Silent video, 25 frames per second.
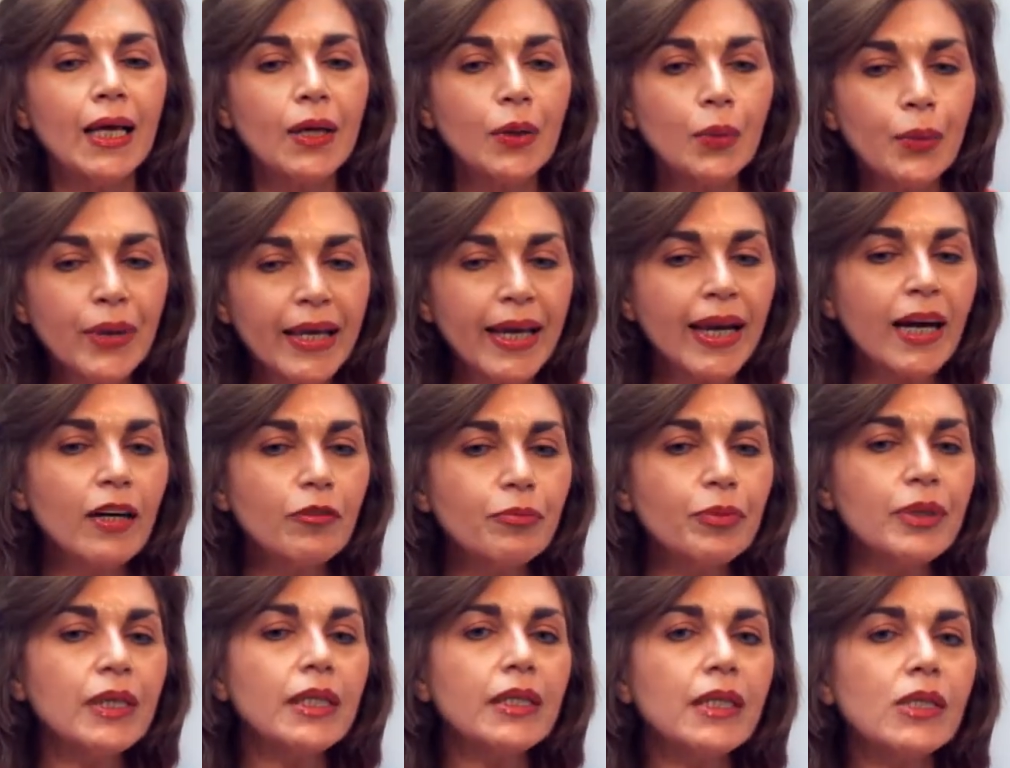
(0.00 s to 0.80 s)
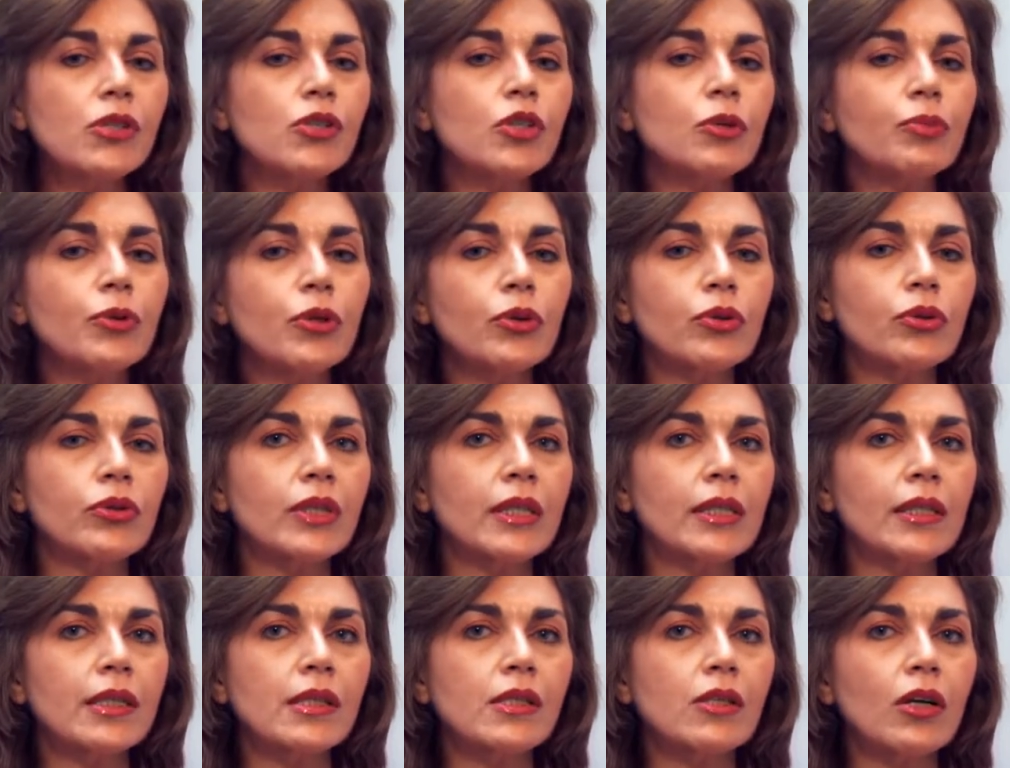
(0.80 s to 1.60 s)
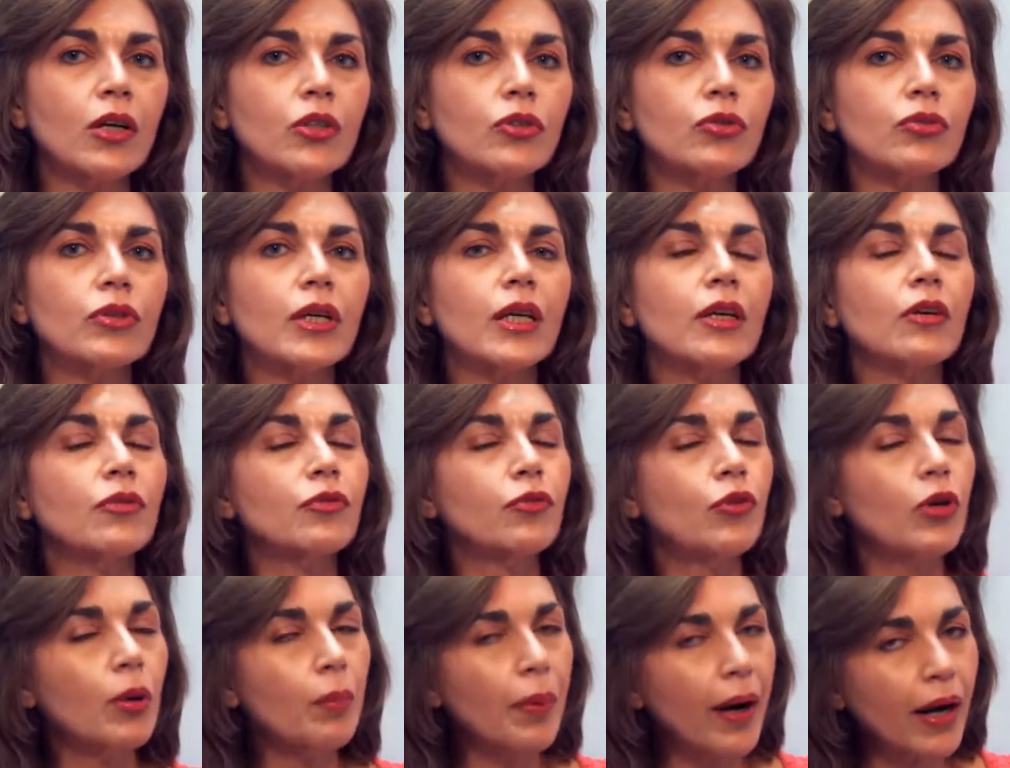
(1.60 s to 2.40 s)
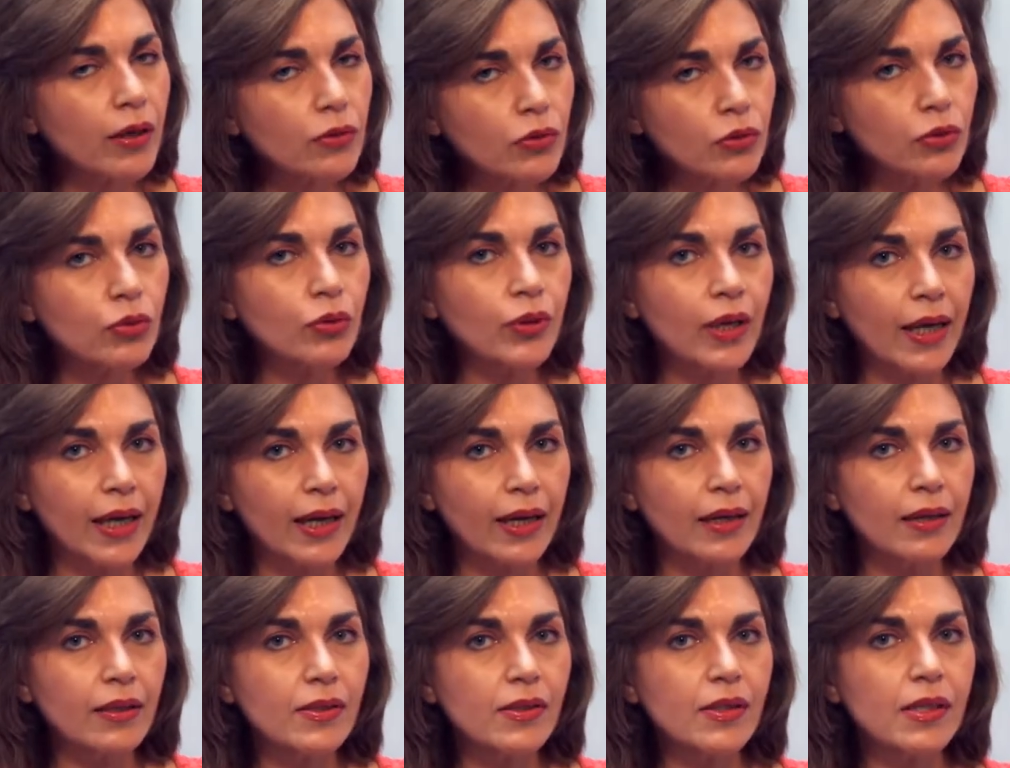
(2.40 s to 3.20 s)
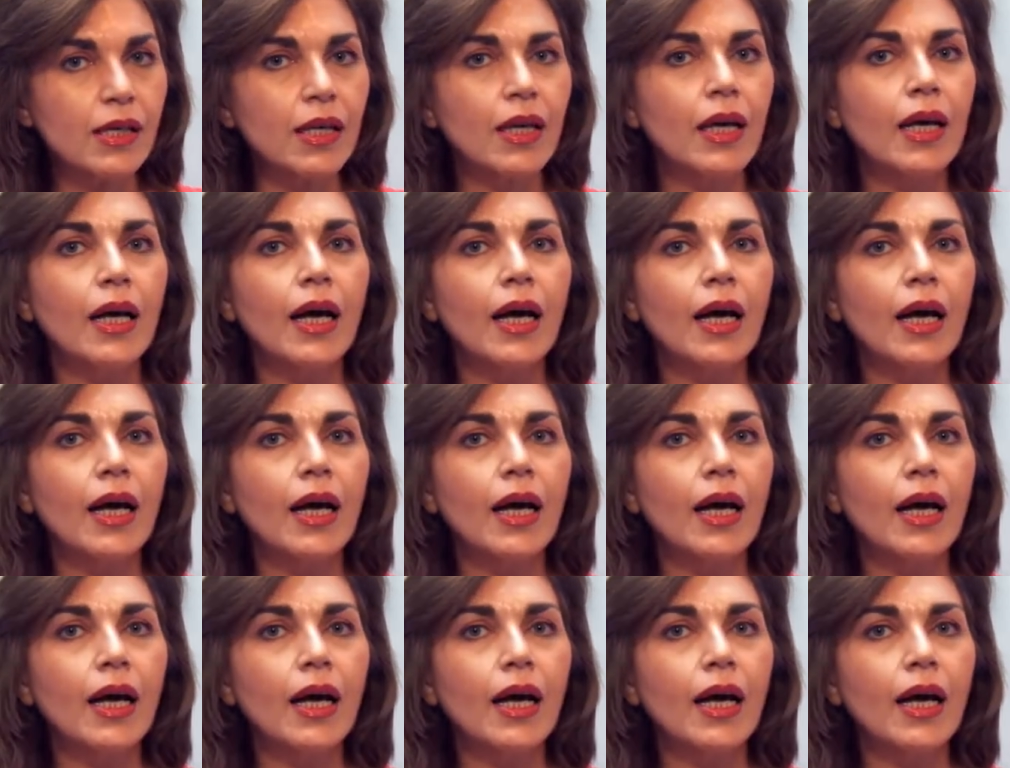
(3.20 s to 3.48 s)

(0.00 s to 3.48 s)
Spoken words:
We have been a distributor in this country for about 2 years,